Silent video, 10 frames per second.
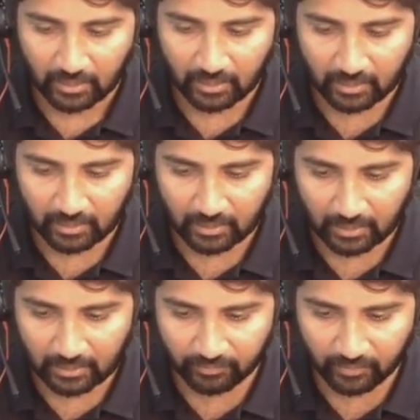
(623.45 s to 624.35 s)
uh,
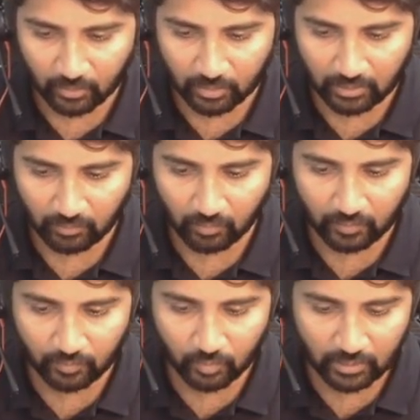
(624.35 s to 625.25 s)
and if I go to the
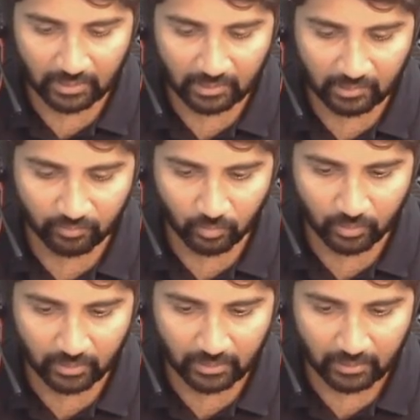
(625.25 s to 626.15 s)
overview in
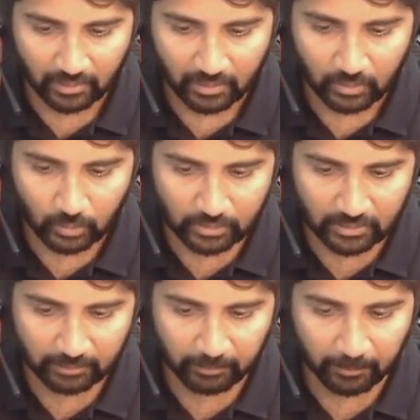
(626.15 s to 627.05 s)
AI you
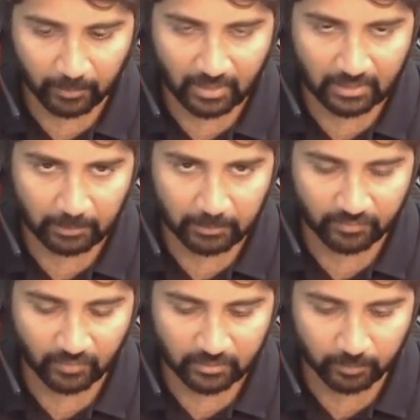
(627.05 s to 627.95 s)
see my project name is
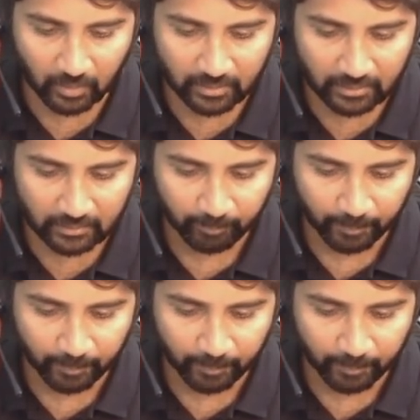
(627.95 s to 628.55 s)
first project